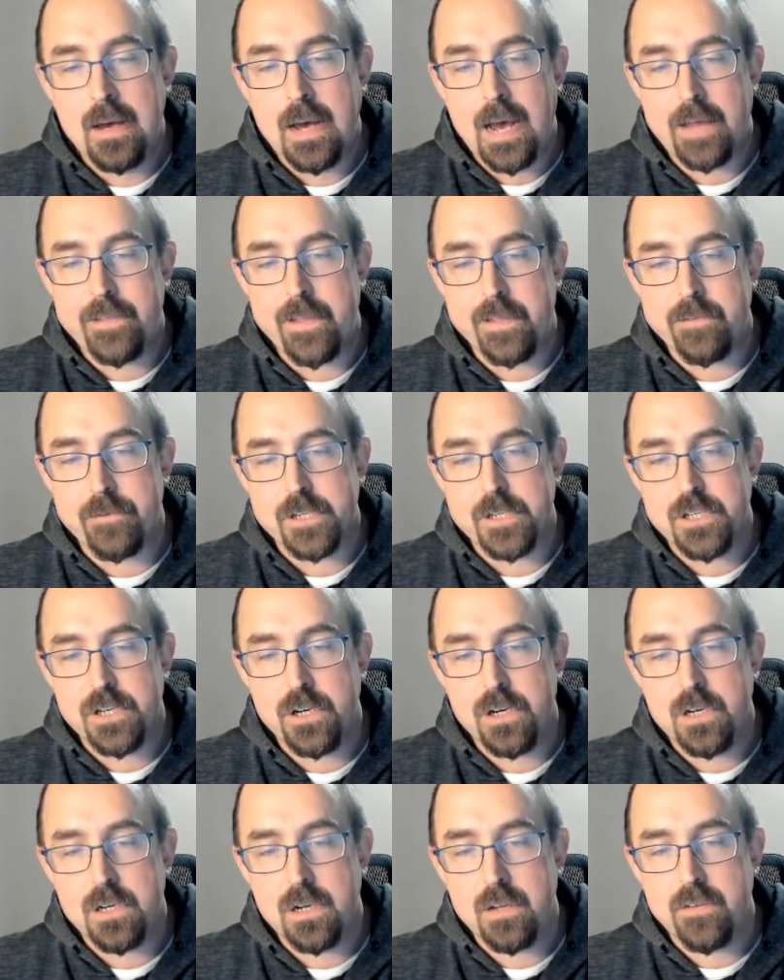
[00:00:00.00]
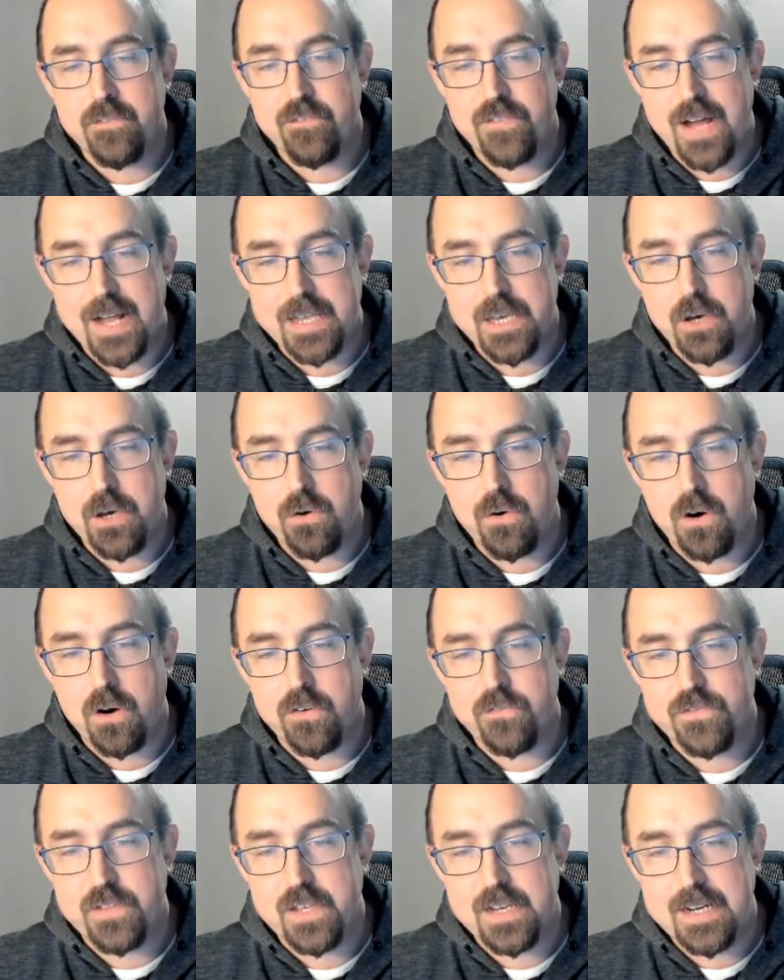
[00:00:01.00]
And then the return value
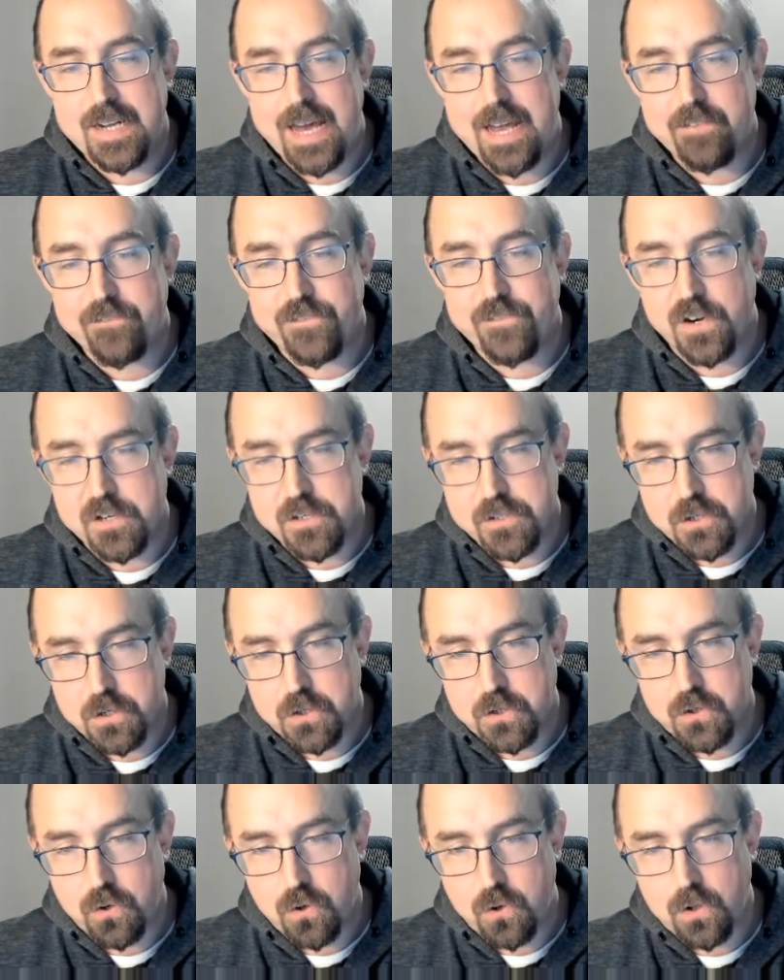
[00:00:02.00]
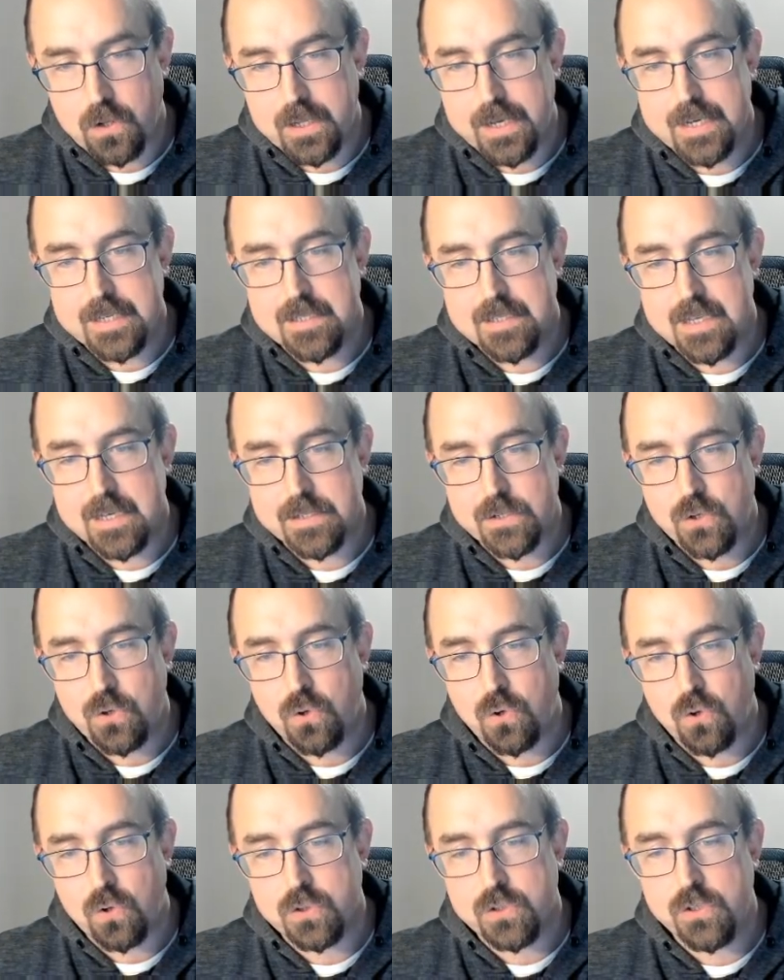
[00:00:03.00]
of the let function call is this
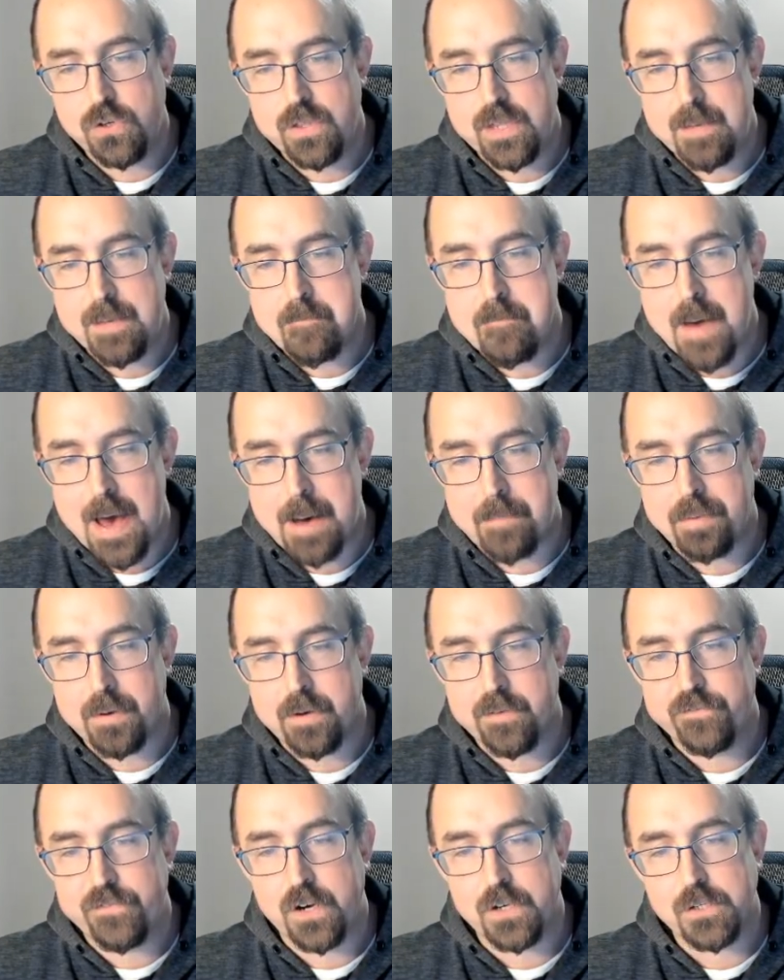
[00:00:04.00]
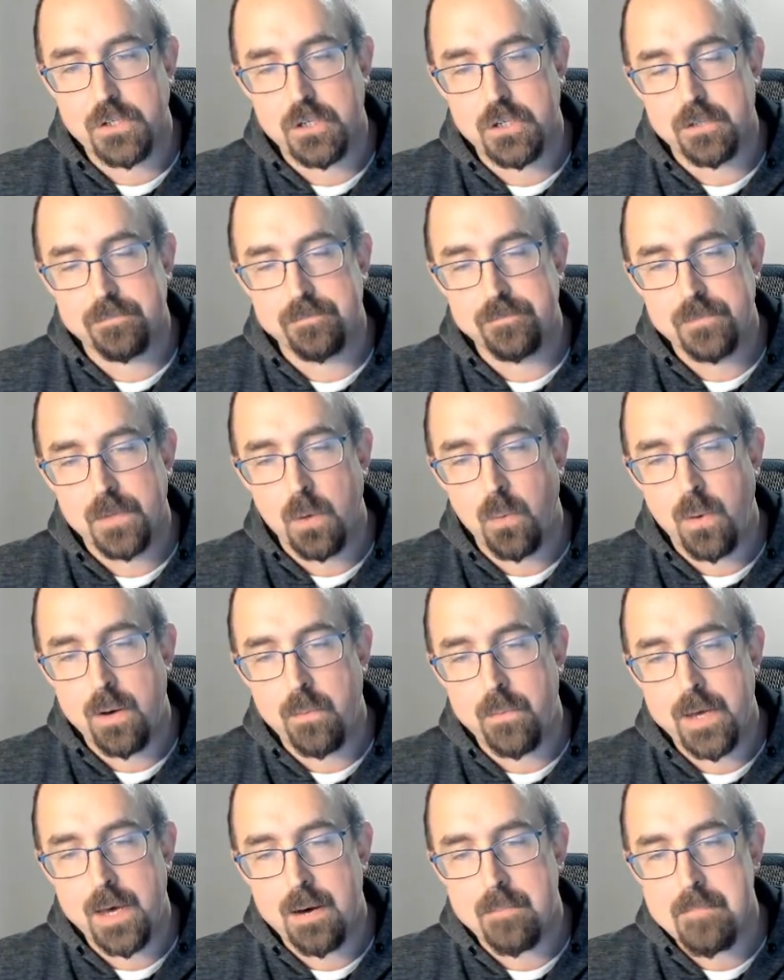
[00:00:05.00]
call to the map function, where
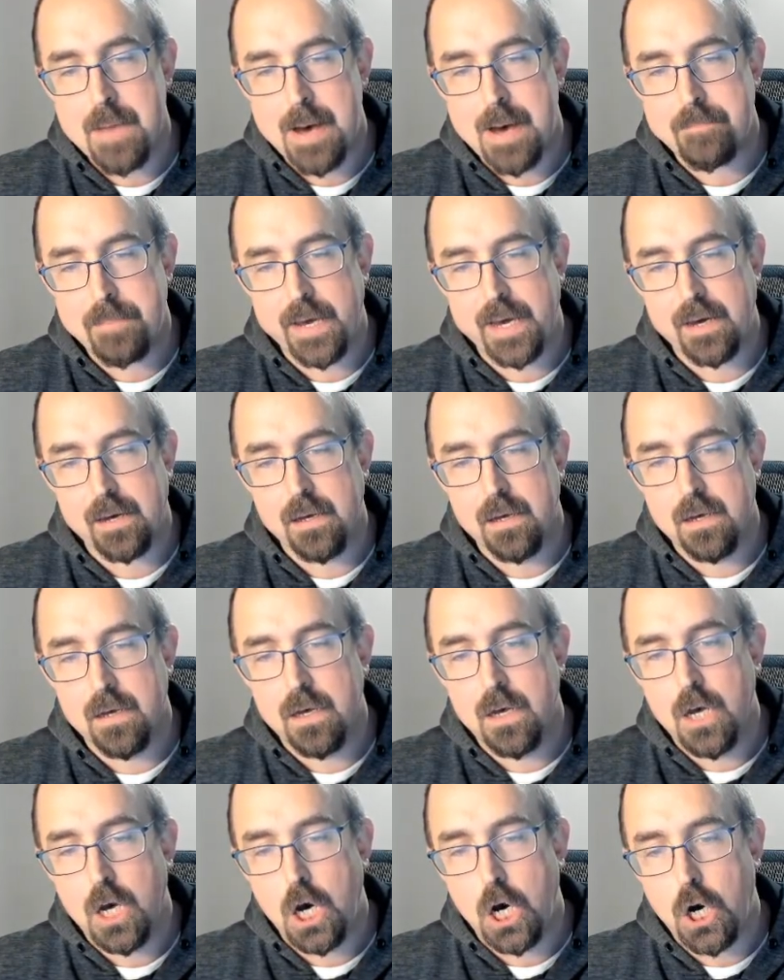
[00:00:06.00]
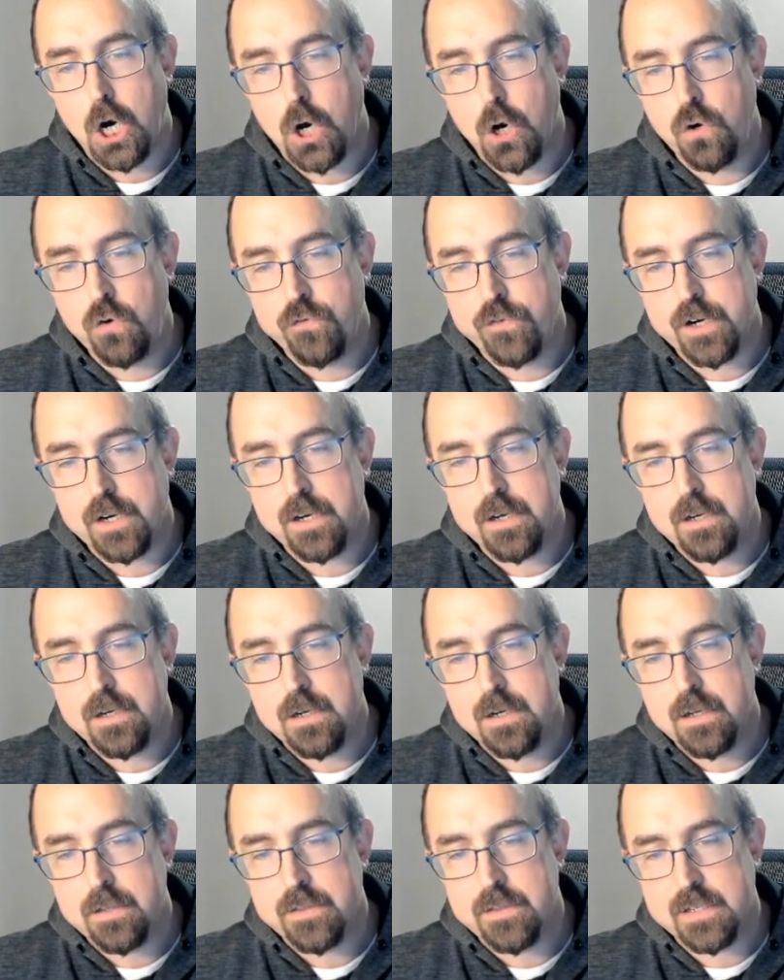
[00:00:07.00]
we are mapping over
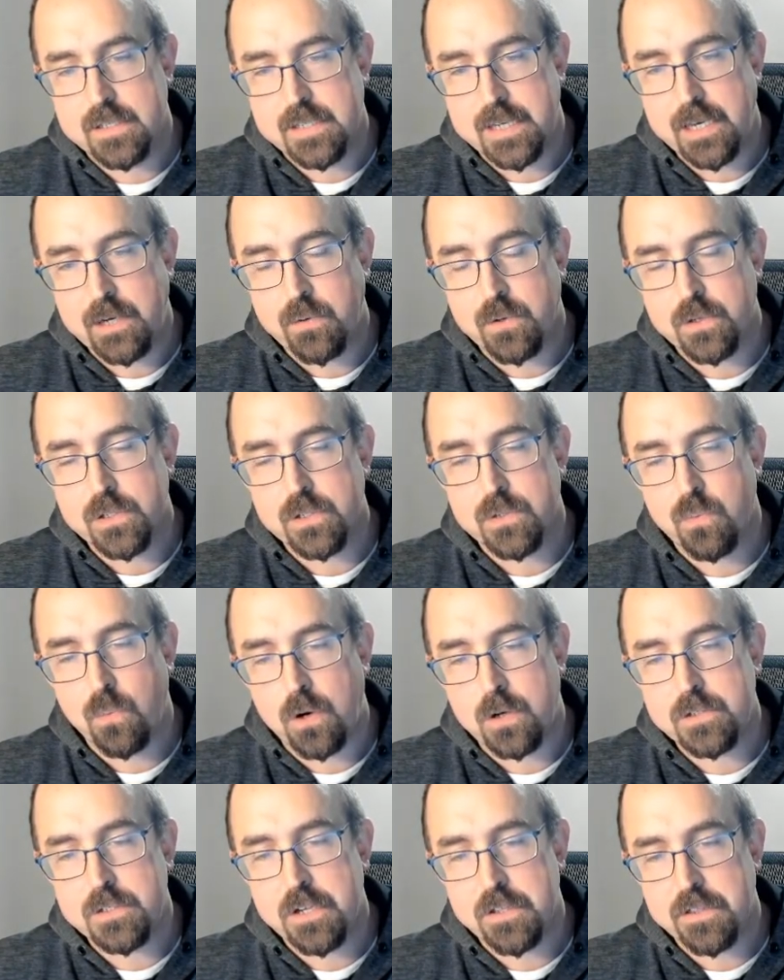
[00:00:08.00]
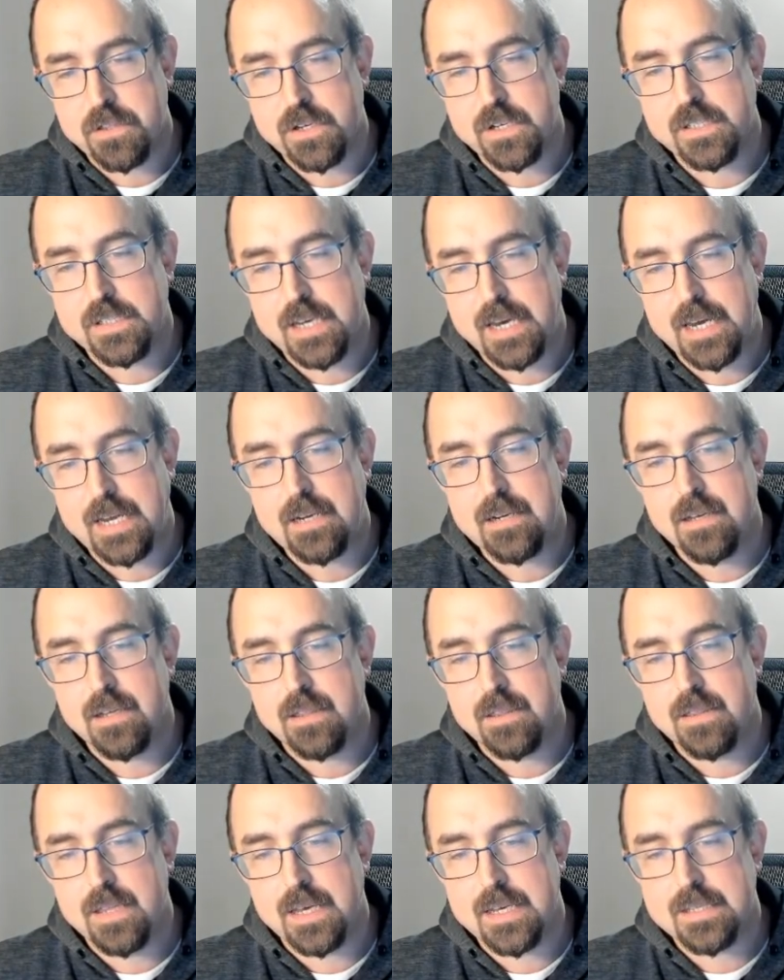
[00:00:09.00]
the sequence 1 to 13
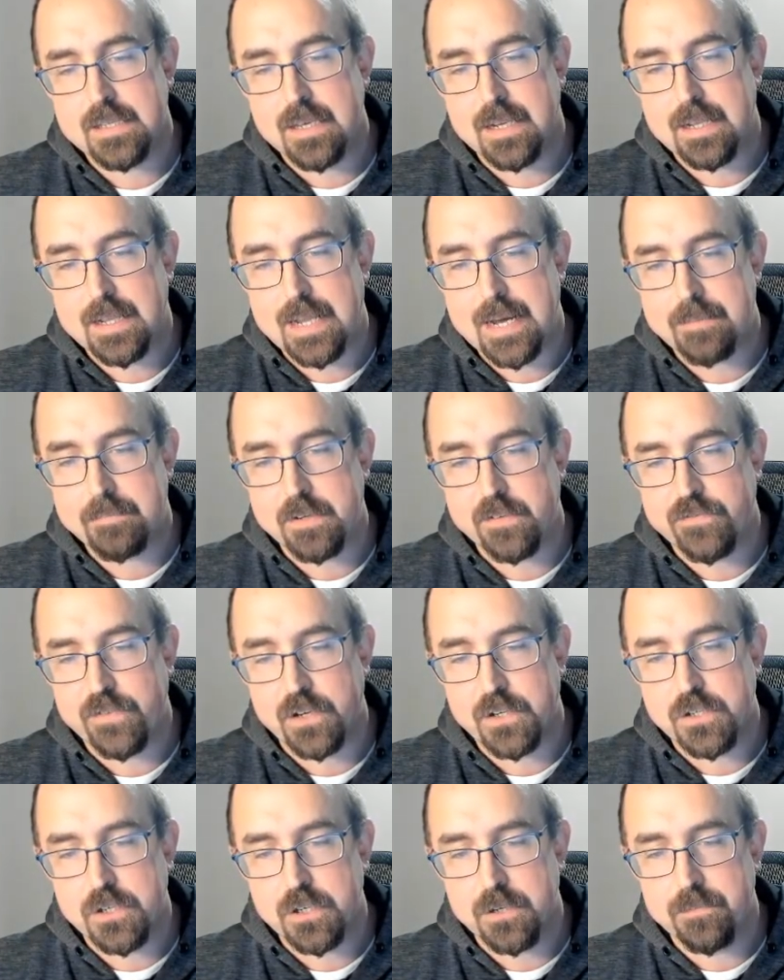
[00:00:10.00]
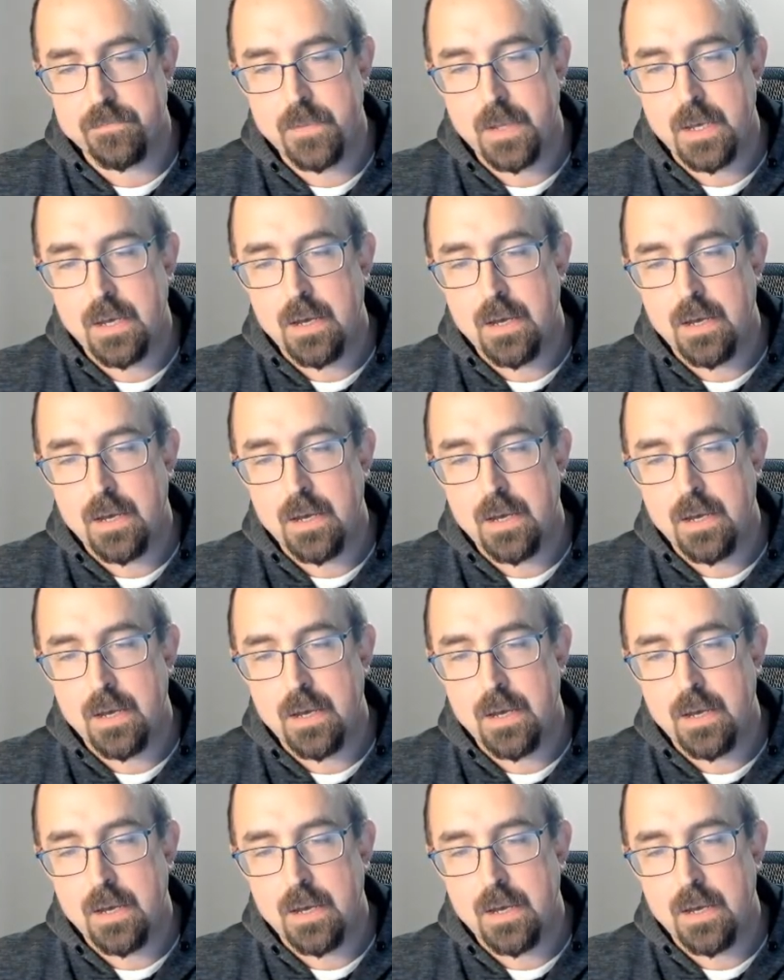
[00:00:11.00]
this lambda function.